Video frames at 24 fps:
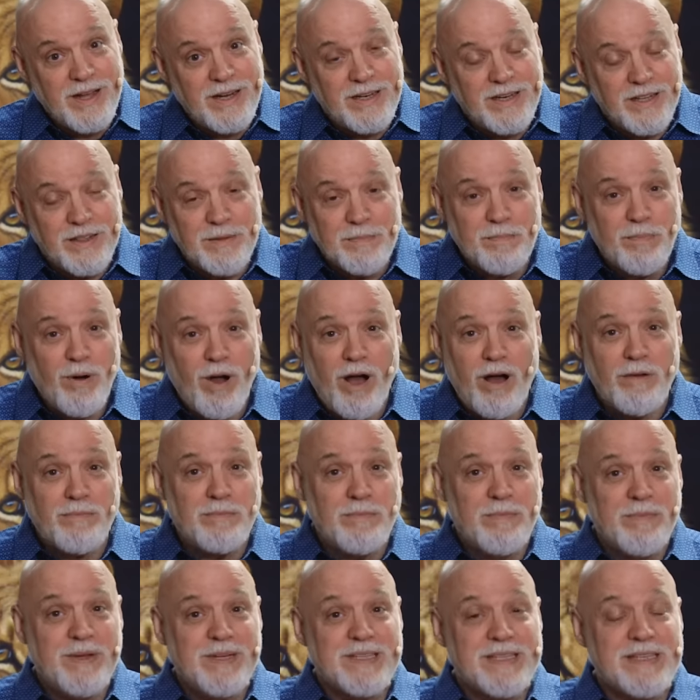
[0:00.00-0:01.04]
Now, the
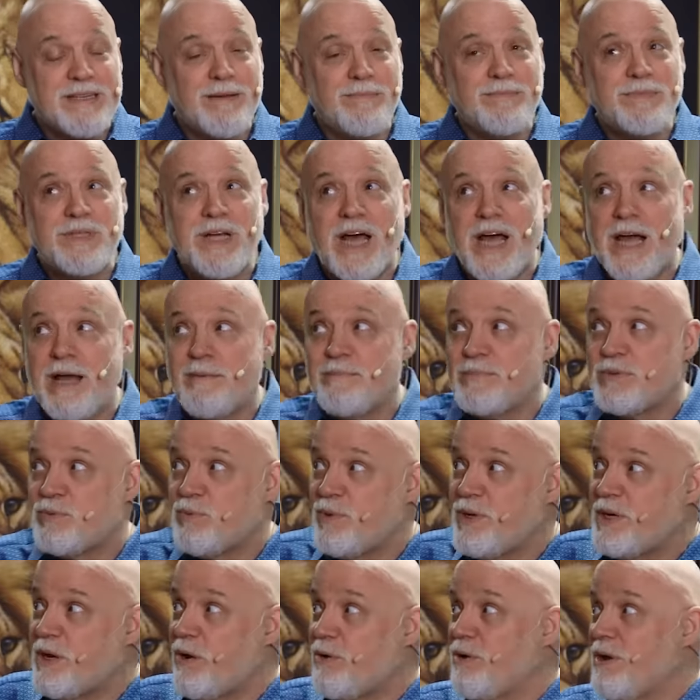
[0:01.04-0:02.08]
problem is sometimes
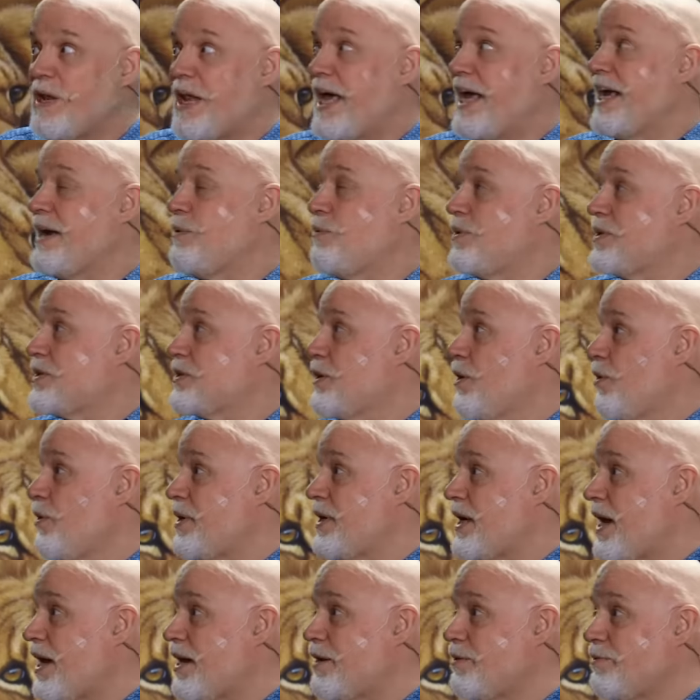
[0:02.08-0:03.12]
we don't like what's
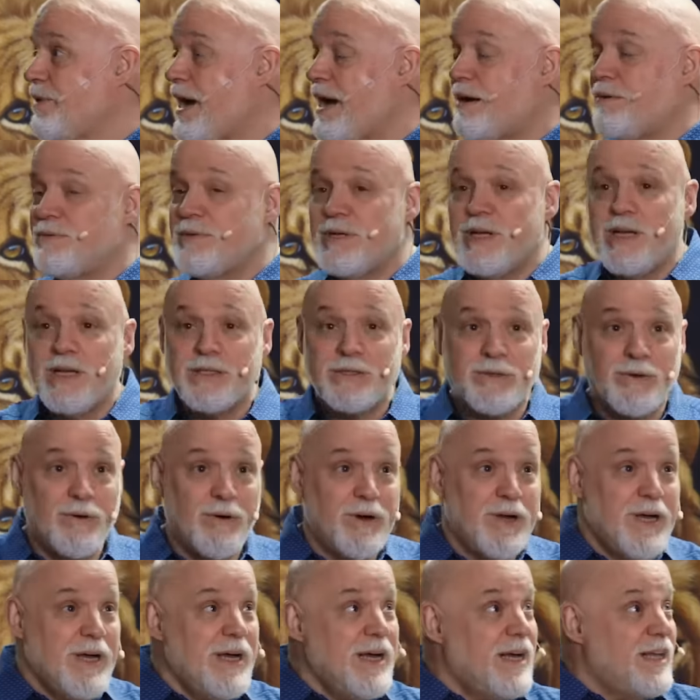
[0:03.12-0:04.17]
going on around us,
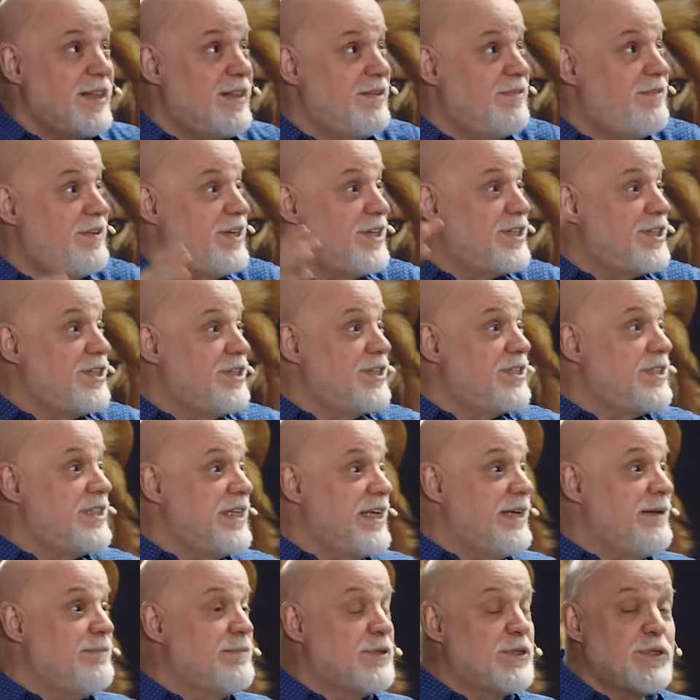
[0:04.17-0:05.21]
or the vision
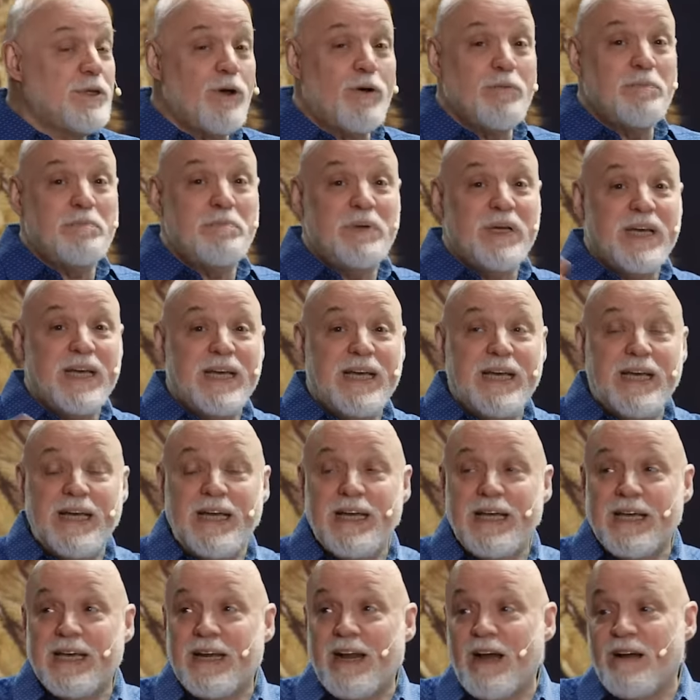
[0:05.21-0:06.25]
seems so
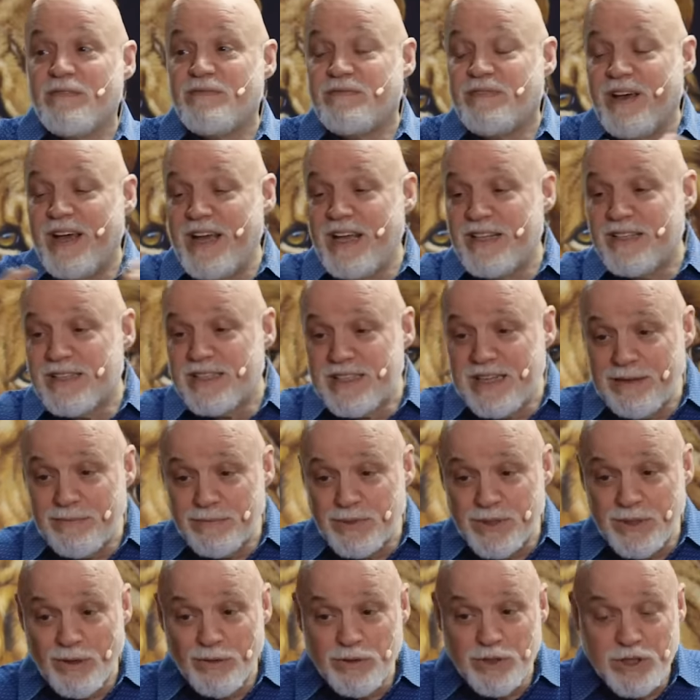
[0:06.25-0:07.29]
big and our faith seems
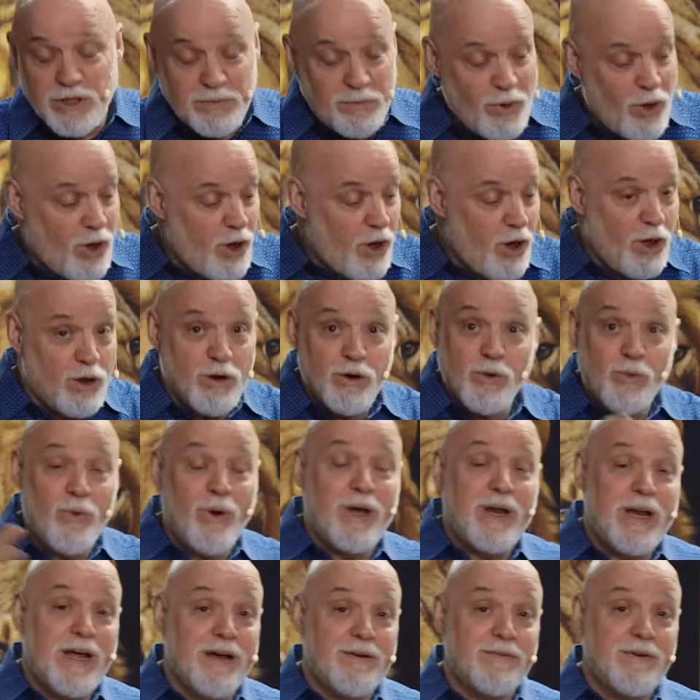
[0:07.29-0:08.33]
so small or
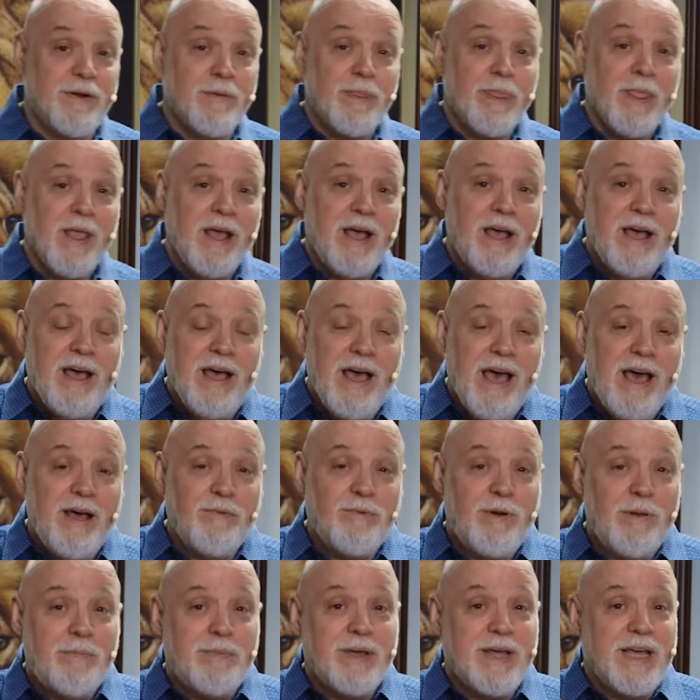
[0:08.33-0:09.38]
whatever, and
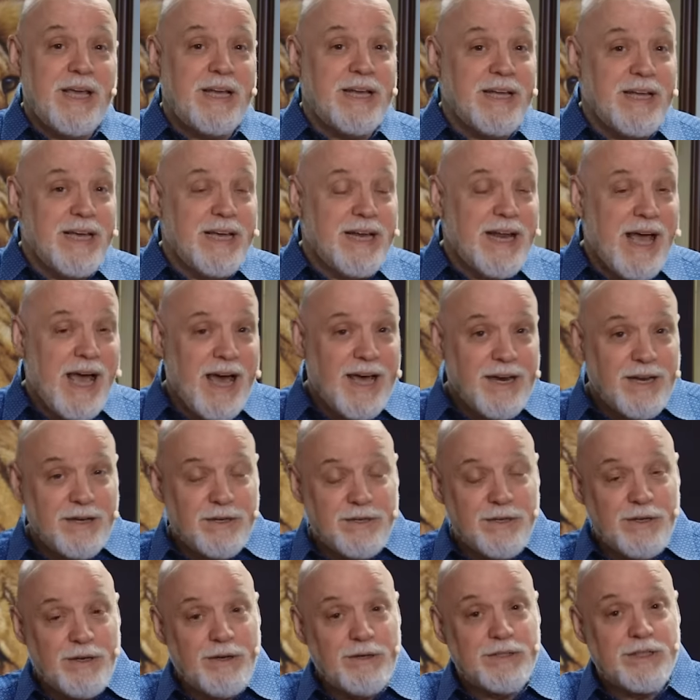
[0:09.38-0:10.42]
we begin to get
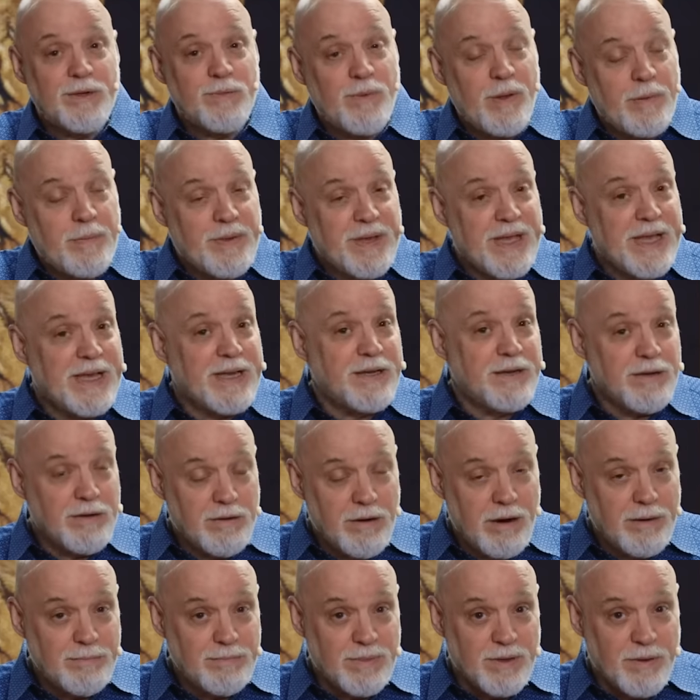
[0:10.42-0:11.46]
attitudes and we begin to
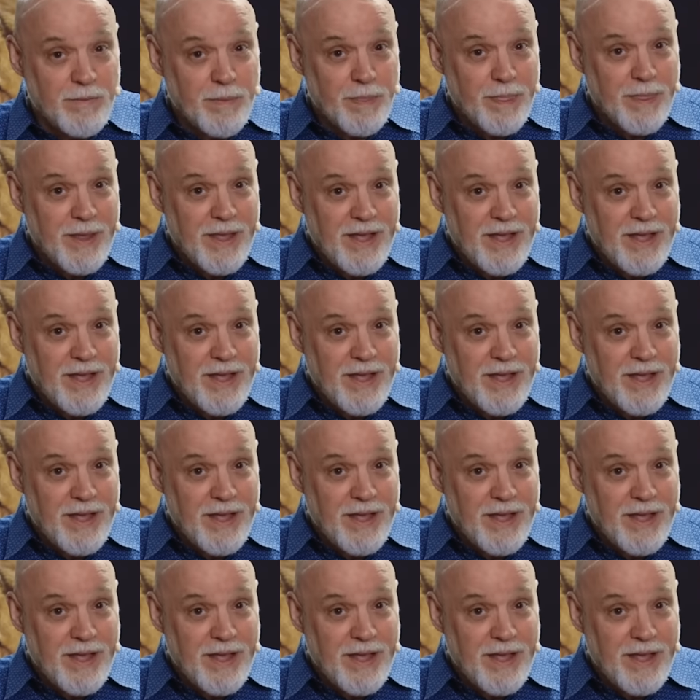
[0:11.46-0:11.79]
grumble.